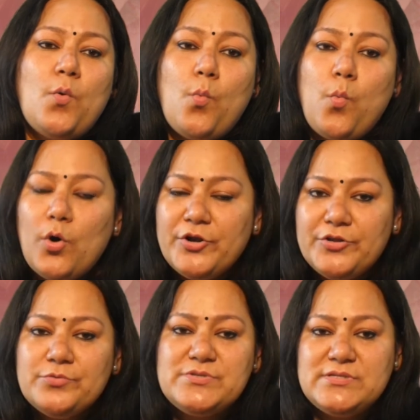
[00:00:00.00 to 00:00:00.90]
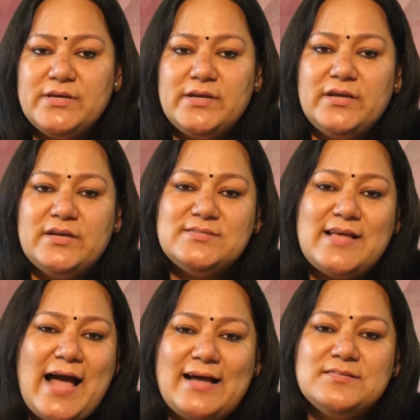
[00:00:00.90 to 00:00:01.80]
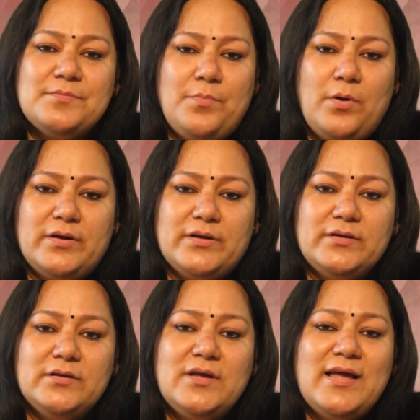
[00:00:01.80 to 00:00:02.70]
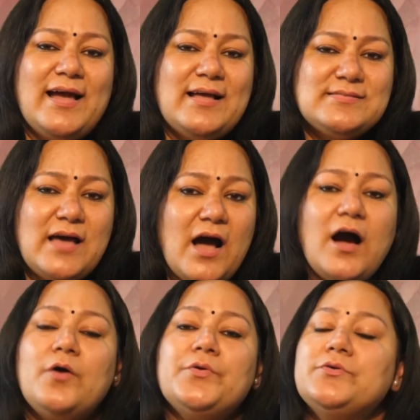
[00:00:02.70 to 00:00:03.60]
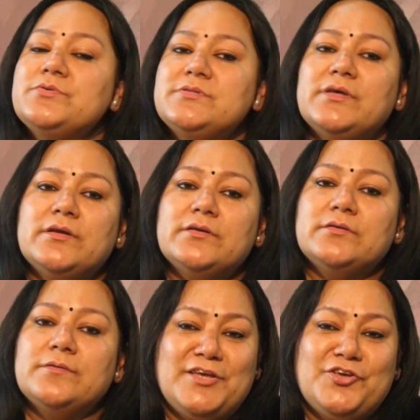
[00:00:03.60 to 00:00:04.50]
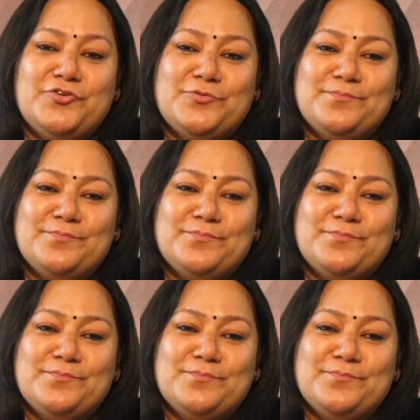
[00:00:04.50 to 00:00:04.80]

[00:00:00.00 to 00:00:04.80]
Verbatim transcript: what you say is as important as how you say it. Thank you.